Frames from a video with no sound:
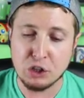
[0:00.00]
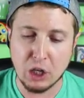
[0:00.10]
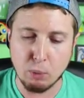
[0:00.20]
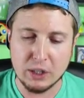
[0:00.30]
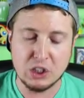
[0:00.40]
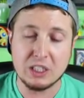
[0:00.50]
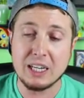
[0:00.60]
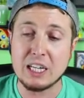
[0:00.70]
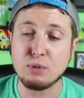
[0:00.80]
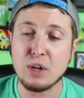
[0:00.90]
you're done watching
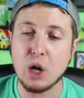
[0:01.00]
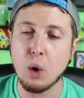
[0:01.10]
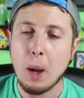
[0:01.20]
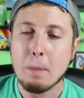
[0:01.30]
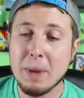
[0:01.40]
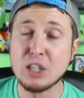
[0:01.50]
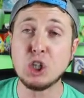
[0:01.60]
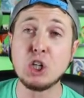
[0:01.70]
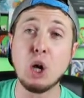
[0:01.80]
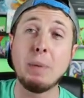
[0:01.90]
today's video, make
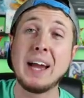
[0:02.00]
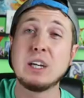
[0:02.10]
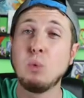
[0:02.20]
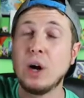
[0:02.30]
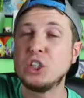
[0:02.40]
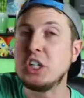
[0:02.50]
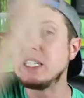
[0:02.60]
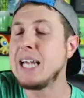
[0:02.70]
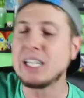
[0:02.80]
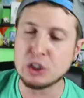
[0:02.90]
sure you go back and watch
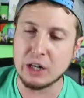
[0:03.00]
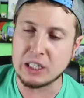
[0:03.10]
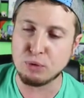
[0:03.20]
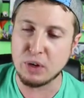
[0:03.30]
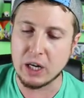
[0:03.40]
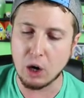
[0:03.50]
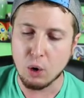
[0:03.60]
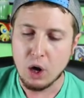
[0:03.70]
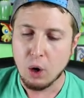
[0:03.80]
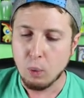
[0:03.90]
yesterday's
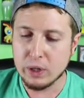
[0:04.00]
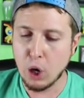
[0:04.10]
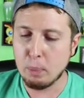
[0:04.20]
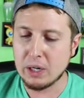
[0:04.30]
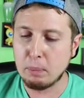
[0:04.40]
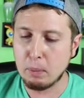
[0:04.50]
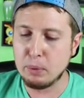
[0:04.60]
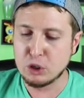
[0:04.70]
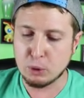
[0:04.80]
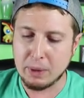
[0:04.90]
video. We opened up a
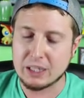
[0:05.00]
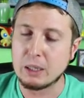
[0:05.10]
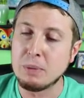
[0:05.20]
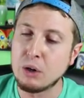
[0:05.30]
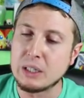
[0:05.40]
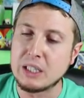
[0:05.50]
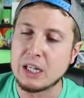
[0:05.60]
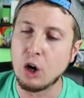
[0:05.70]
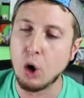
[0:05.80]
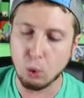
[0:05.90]
booster box. I'm not going to tell
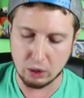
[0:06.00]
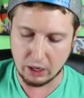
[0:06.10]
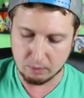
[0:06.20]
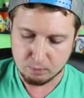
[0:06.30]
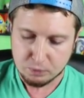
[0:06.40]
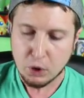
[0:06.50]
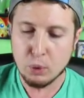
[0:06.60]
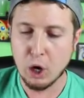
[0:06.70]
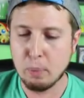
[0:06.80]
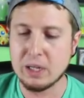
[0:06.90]
you a whole lot.
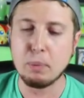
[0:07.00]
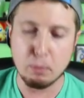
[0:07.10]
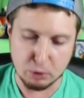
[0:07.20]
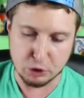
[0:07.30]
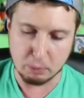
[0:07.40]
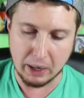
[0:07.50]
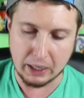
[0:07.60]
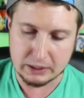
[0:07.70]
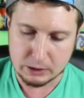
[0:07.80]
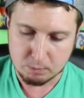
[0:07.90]
We opened up a booster
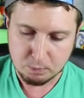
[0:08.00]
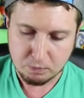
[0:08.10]
box.